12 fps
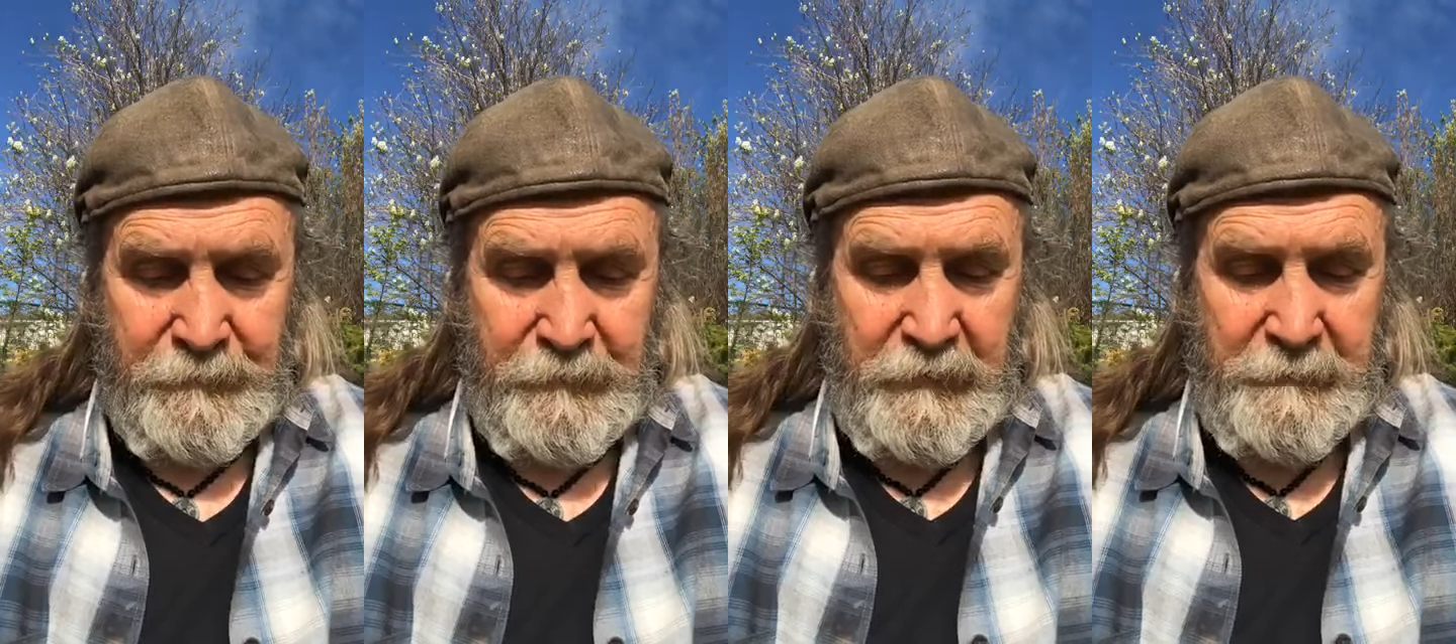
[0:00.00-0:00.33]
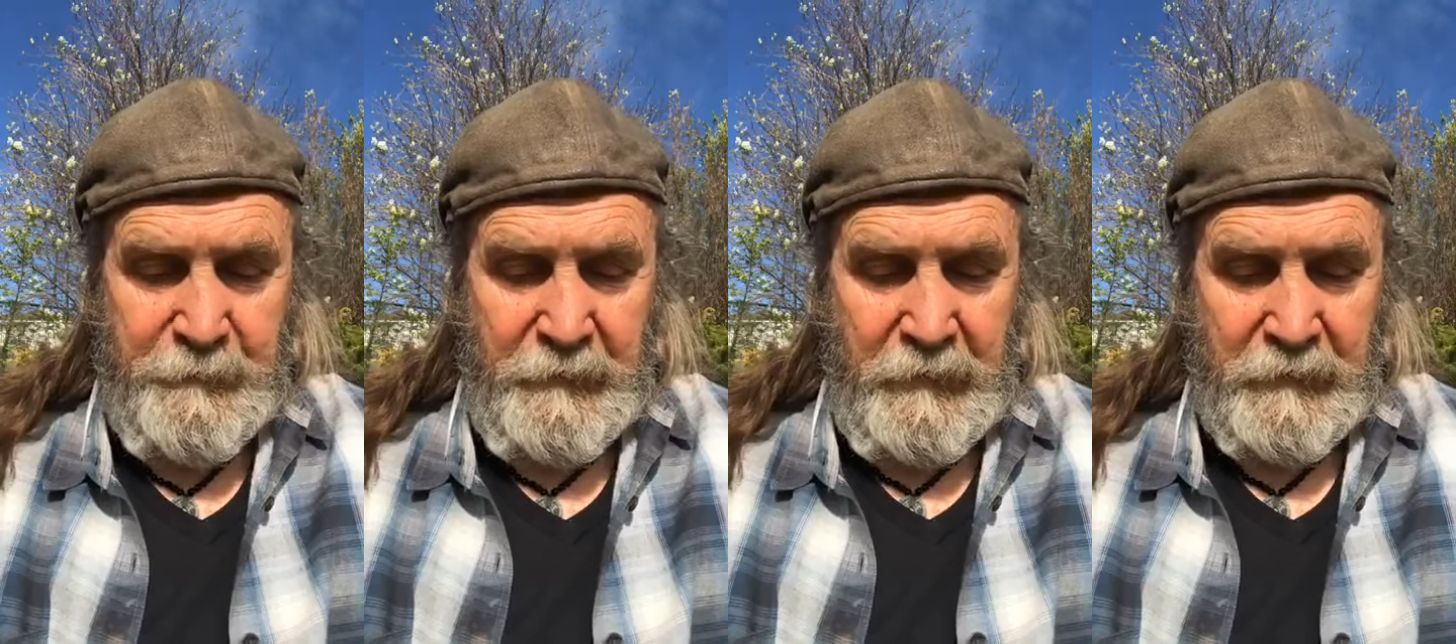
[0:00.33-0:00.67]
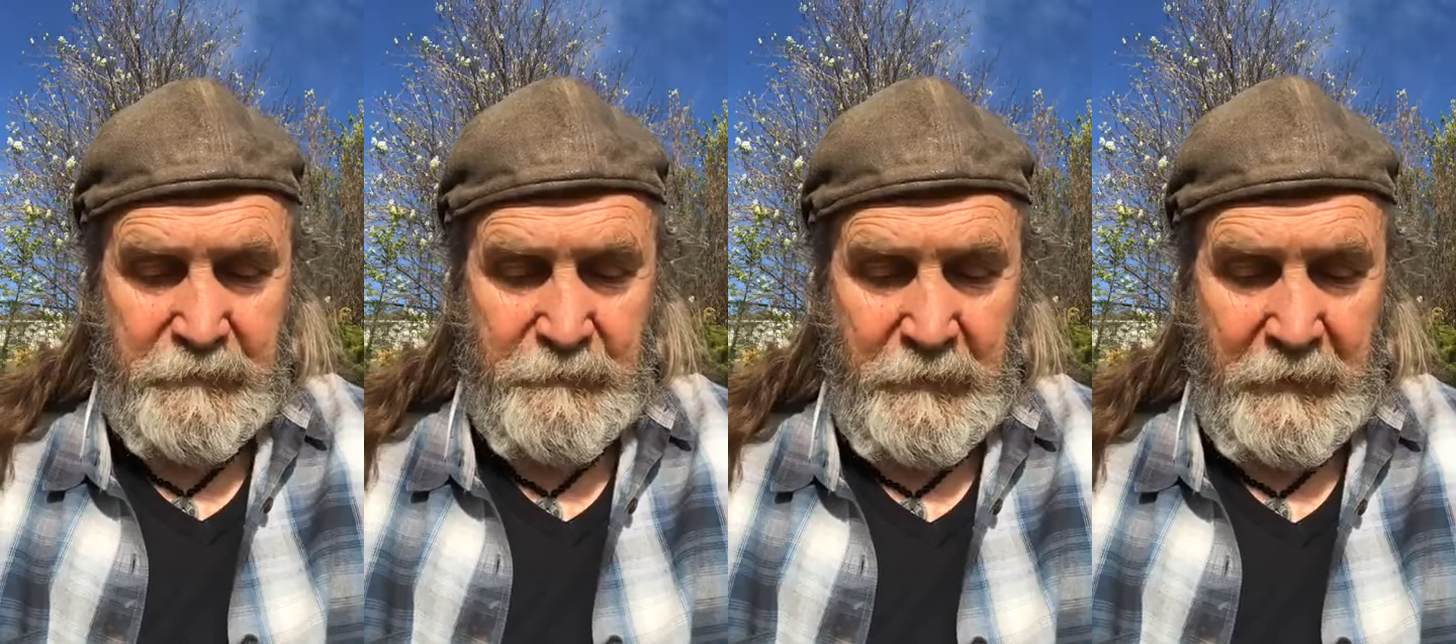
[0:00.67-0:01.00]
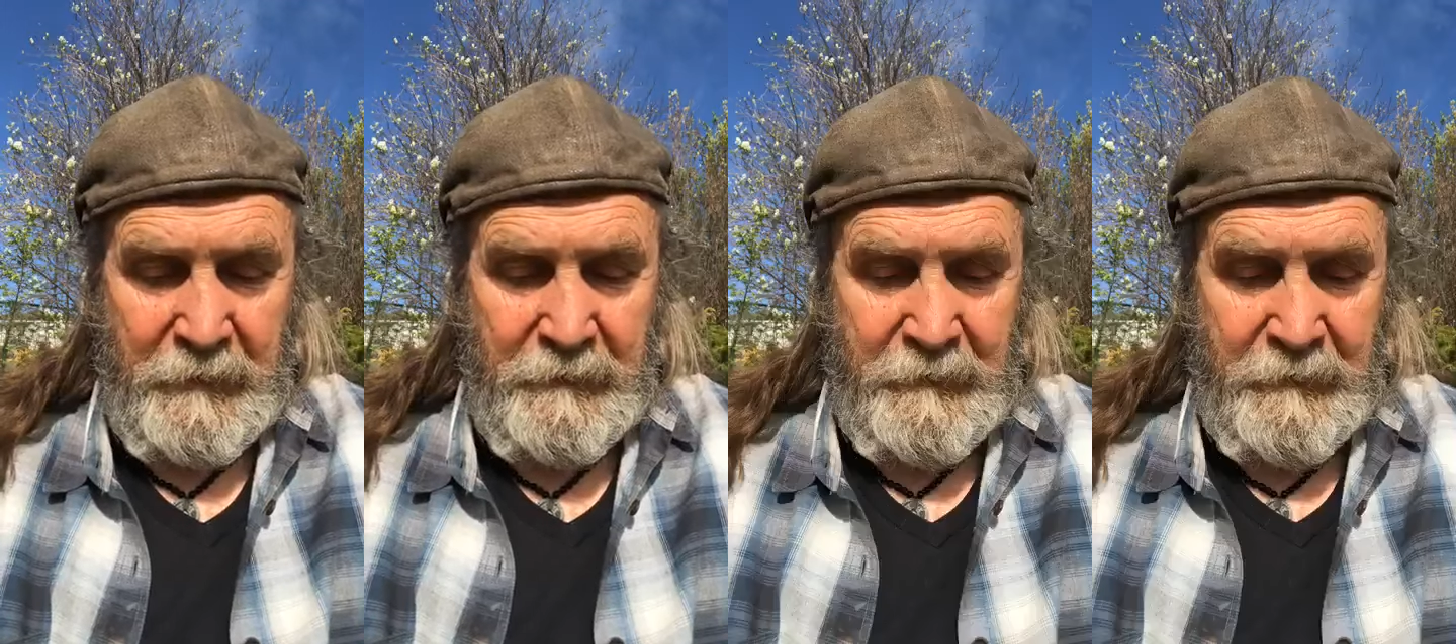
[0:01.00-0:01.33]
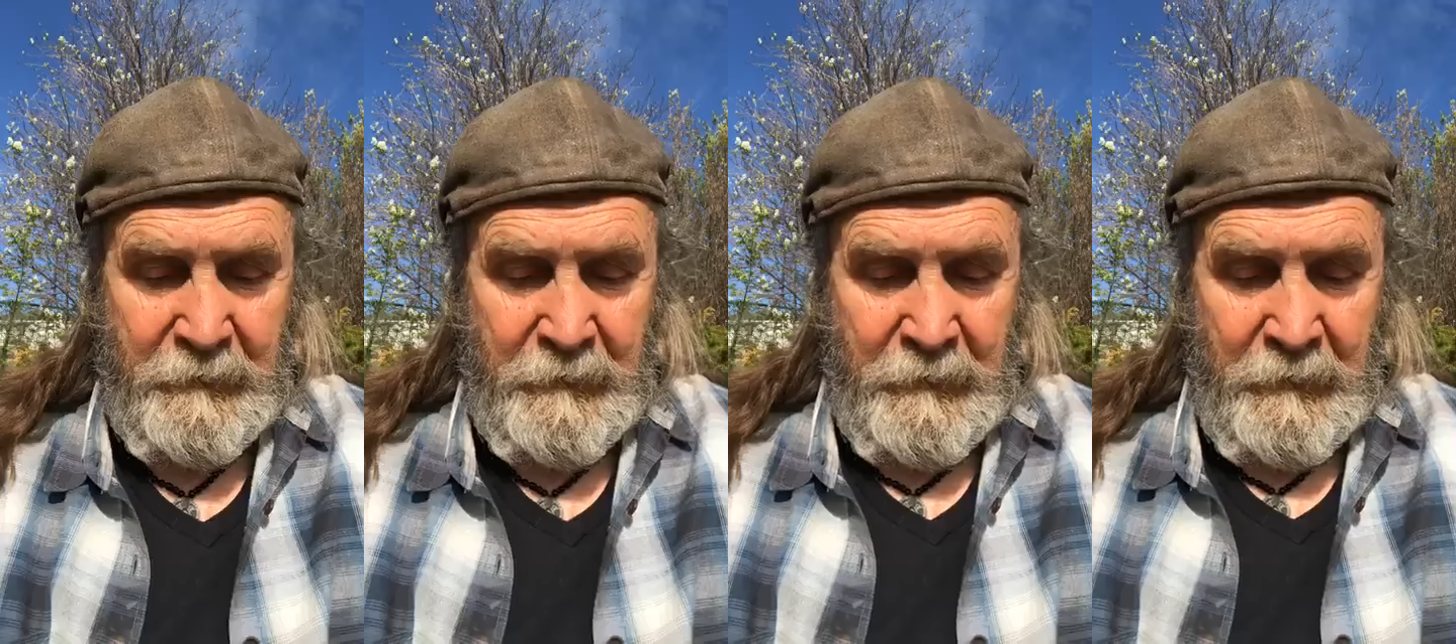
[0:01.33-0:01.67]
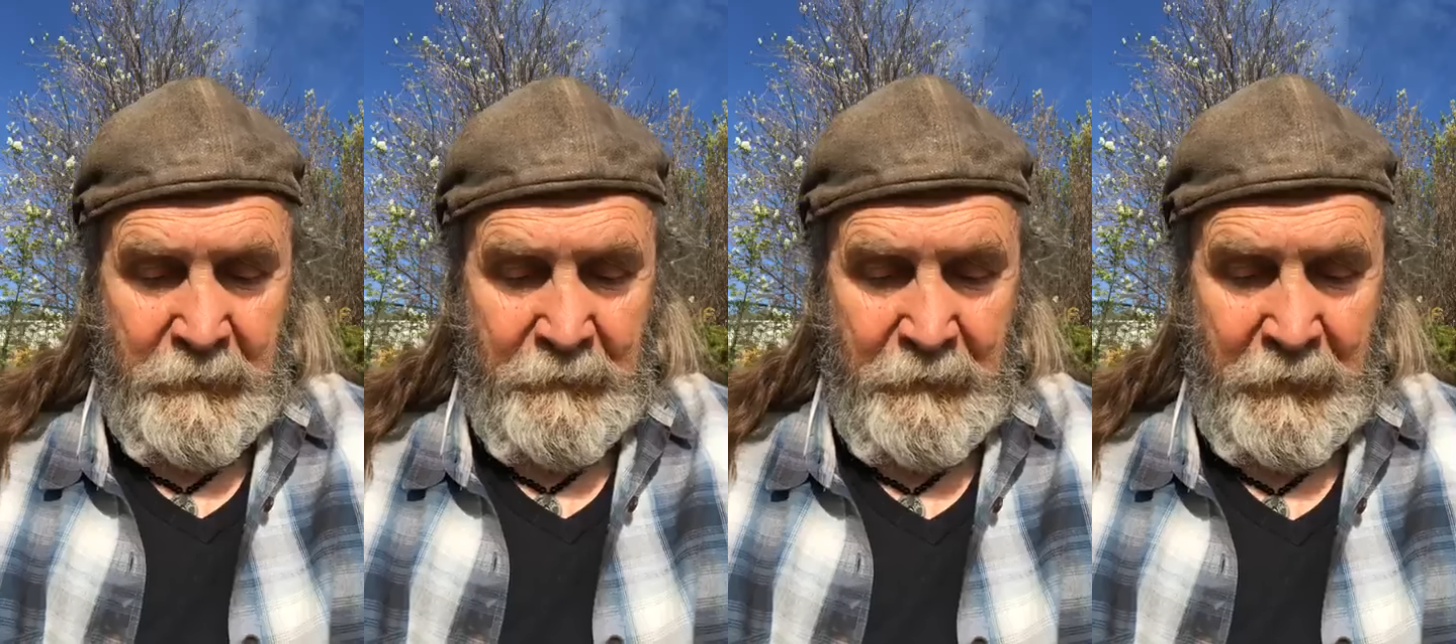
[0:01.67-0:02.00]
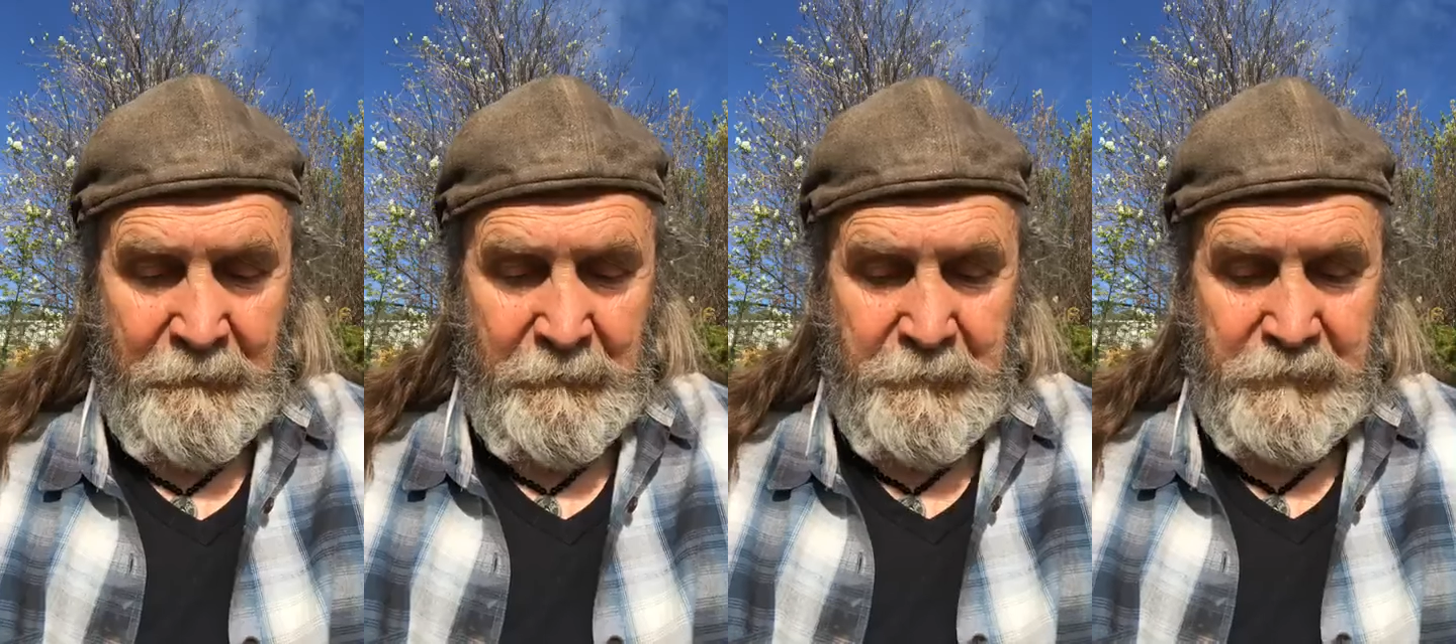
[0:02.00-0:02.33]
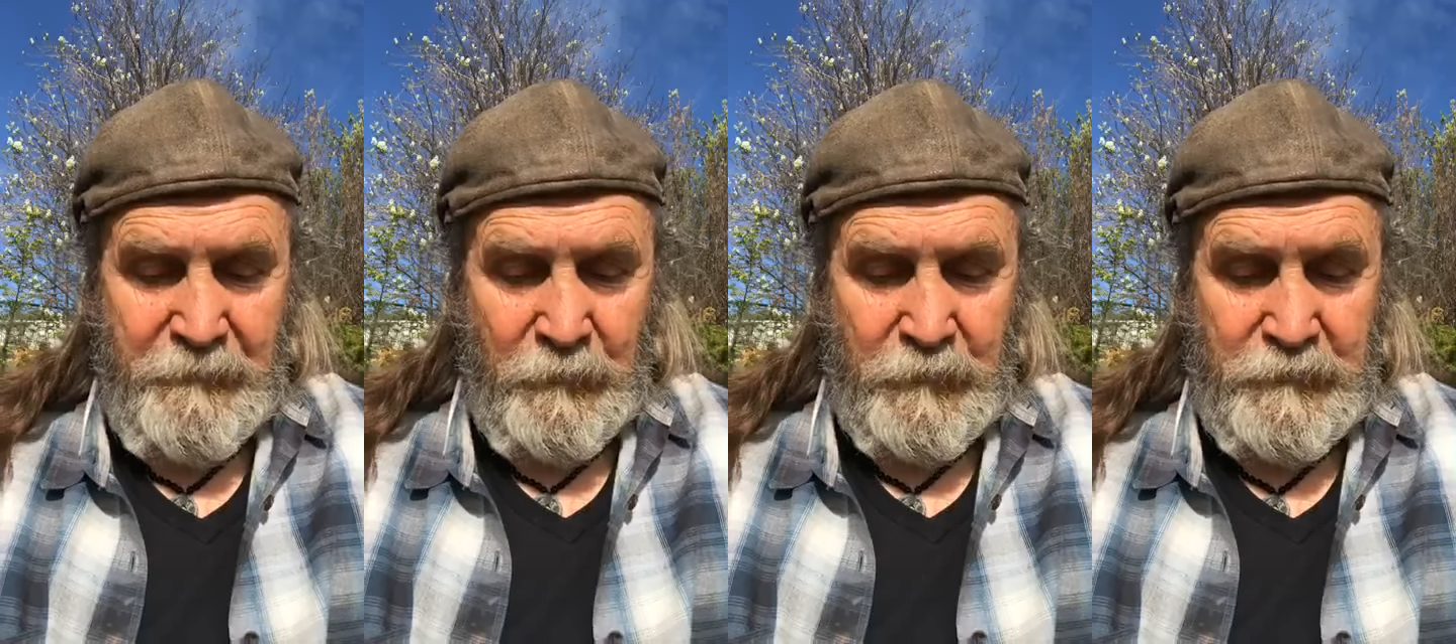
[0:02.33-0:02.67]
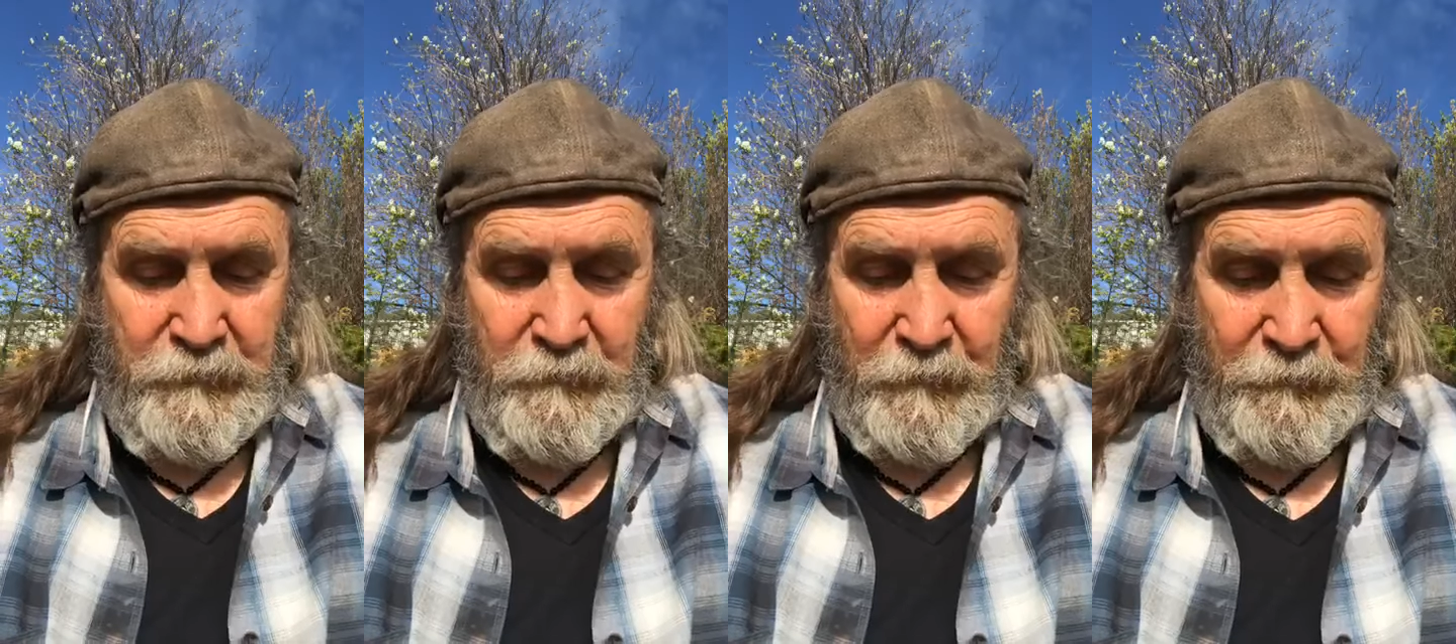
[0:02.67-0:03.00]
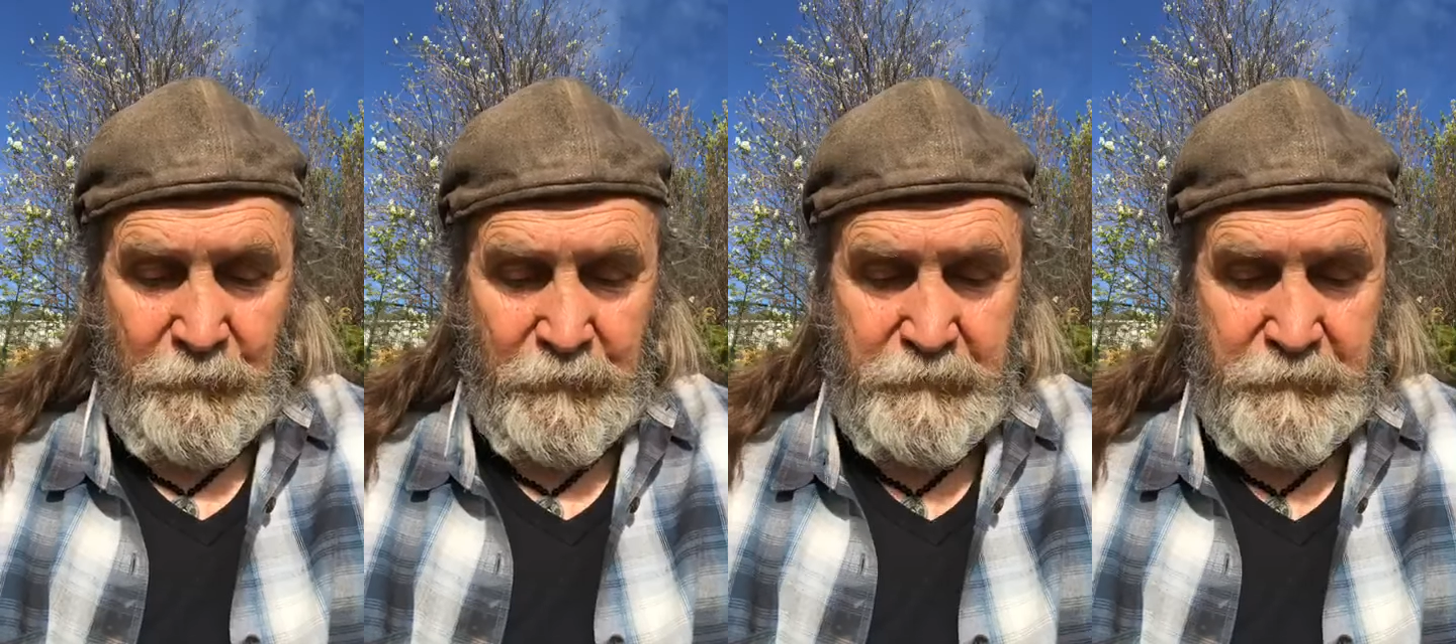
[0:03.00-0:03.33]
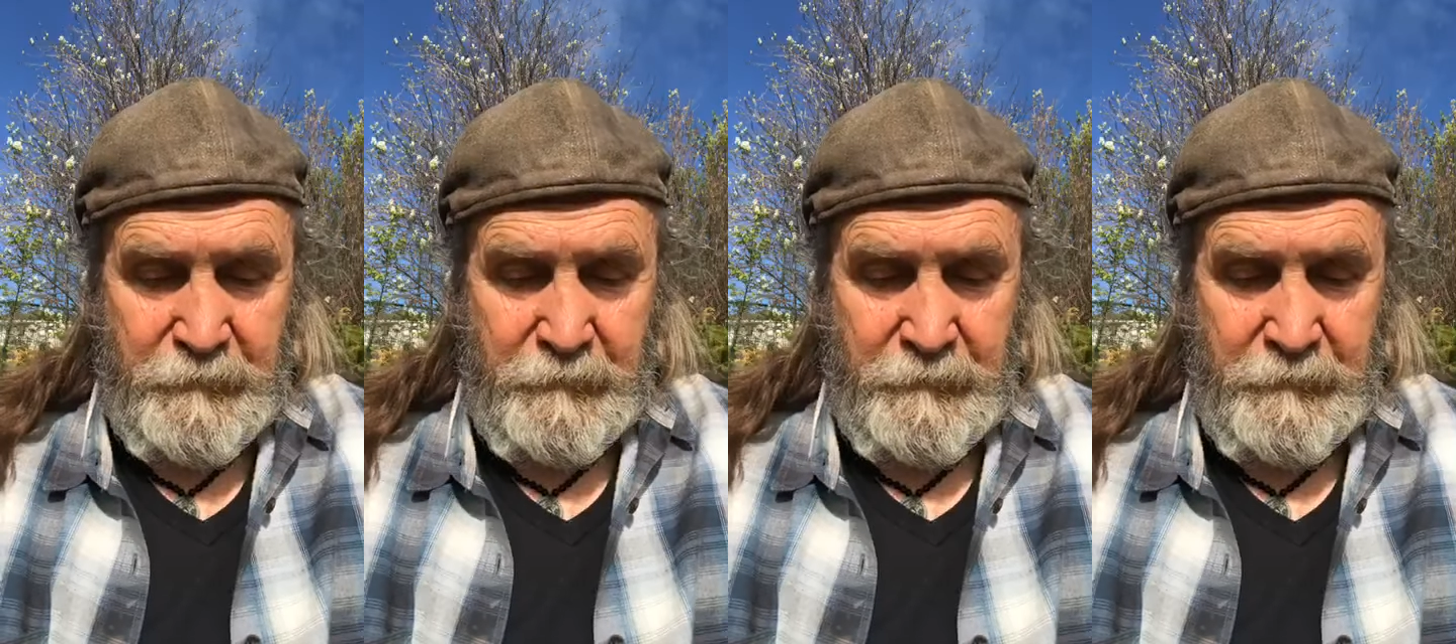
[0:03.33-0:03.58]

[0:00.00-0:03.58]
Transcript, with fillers: just because we have the misfortune or fortune